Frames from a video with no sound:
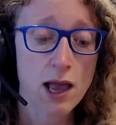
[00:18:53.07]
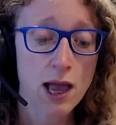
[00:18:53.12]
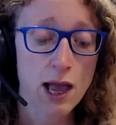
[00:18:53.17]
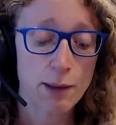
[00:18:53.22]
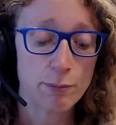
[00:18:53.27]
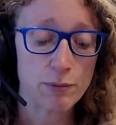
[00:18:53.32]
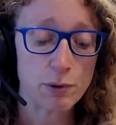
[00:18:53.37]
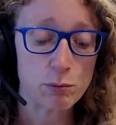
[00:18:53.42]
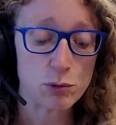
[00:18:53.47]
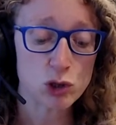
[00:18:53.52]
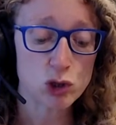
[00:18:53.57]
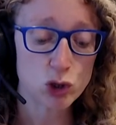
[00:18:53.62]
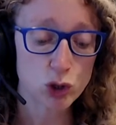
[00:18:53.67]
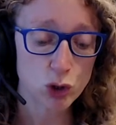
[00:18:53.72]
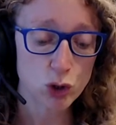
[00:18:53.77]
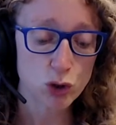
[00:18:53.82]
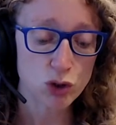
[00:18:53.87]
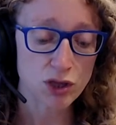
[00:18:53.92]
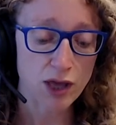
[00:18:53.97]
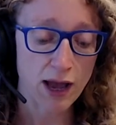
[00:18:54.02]
And when we
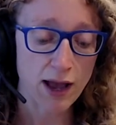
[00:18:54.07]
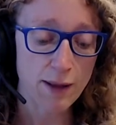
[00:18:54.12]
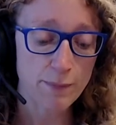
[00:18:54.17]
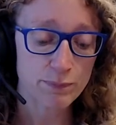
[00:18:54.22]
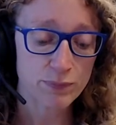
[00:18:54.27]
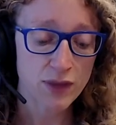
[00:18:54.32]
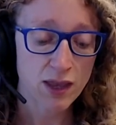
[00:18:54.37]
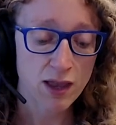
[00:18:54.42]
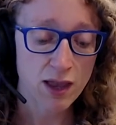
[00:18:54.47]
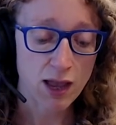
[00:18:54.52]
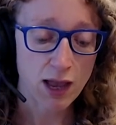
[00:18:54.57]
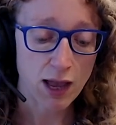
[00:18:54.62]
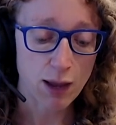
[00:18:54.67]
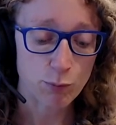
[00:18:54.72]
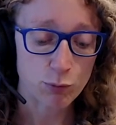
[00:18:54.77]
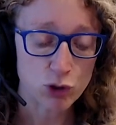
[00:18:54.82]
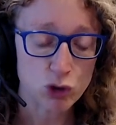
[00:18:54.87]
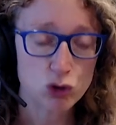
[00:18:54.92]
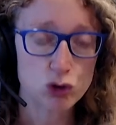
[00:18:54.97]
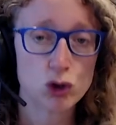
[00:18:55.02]
do that and
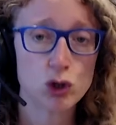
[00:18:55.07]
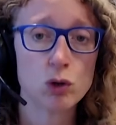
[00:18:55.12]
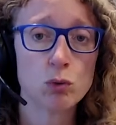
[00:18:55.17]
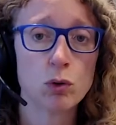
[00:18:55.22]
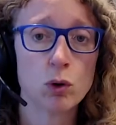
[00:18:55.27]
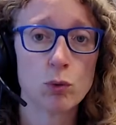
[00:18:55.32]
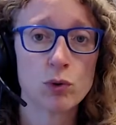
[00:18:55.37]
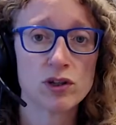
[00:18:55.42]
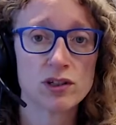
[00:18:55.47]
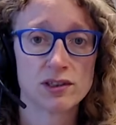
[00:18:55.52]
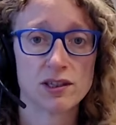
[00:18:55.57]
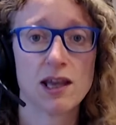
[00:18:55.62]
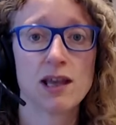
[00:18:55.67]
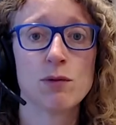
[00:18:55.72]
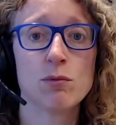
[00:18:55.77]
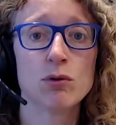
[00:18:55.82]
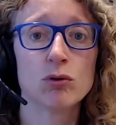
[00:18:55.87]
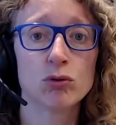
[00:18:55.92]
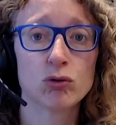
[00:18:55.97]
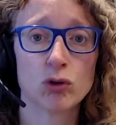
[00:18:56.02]
we do what we say
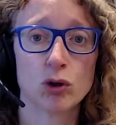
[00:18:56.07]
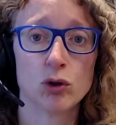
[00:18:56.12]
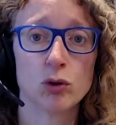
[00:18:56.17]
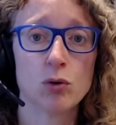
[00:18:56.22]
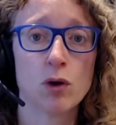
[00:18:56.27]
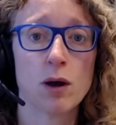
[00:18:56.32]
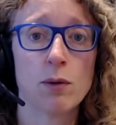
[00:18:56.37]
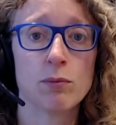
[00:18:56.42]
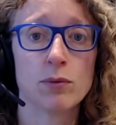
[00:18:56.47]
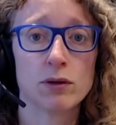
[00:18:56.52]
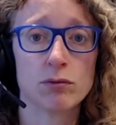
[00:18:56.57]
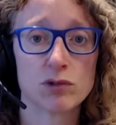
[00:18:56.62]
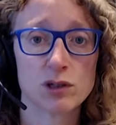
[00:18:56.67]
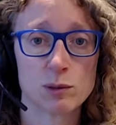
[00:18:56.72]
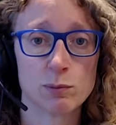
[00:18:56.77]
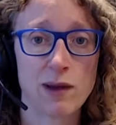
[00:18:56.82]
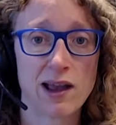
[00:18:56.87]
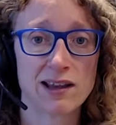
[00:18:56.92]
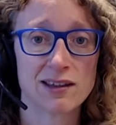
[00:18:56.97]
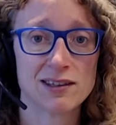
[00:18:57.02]
we'll do and we
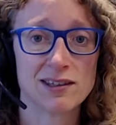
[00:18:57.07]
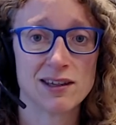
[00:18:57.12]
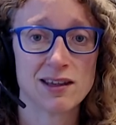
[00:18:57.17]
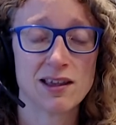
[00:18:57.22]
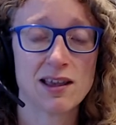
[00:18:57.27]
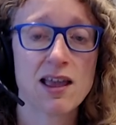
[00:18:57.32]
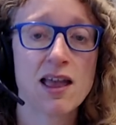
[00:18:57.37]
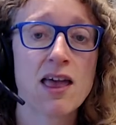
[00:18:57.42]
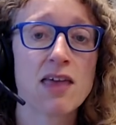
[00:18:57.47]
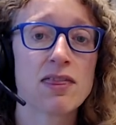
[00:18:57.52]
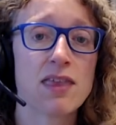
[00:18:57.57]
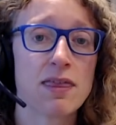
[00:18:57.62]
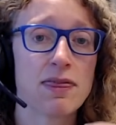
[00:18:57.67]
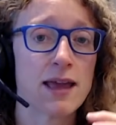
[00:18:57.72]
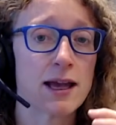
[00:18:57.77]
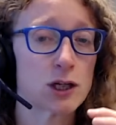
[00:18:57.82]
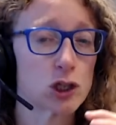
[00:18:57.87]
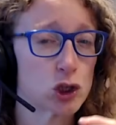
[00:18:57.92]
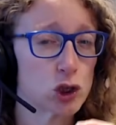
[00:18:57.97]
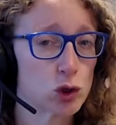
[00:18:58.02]
respect it, then
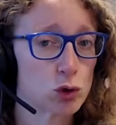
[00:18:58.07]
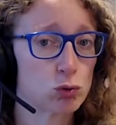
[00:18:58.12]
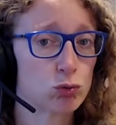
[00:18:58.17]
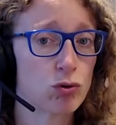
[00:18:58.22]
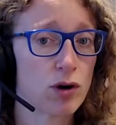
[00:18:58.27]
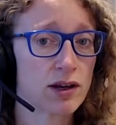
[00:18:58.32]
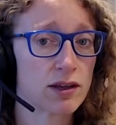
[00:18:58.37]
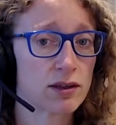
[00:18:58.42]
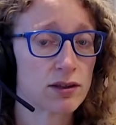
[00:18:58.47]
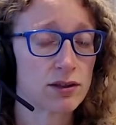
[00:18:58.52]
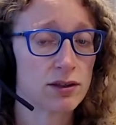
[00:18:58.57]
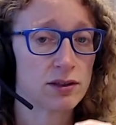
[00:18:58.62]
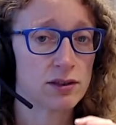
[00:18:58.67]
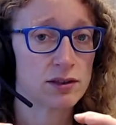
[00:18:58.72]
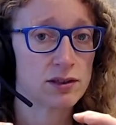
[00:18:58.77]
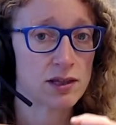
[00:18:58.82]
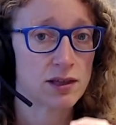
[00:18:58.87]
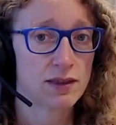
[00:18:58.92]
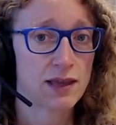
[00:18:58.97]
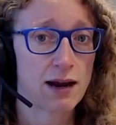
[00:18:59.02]
that
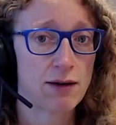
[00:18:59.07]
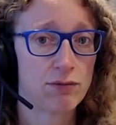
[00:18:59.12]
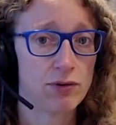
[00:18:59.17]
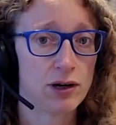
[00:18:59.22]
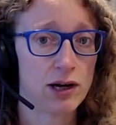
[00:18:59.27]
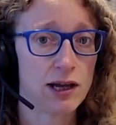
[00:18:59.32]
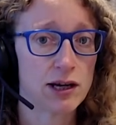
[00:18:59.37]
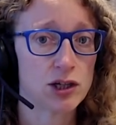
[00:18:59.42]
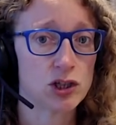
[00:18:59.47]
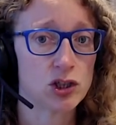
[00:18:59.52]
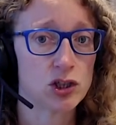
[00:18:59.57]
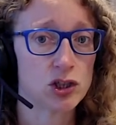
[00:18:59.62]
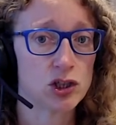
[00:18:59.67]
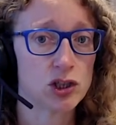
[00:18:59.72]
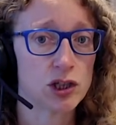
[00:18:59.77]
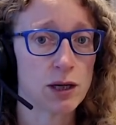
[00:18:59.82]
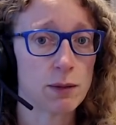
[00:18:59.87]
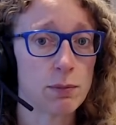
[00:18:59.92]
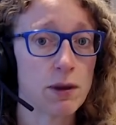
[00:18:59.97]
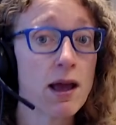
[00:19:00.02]
strengthens that
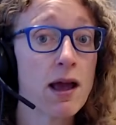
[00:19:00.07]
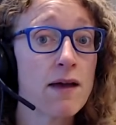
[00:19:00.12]
relationship.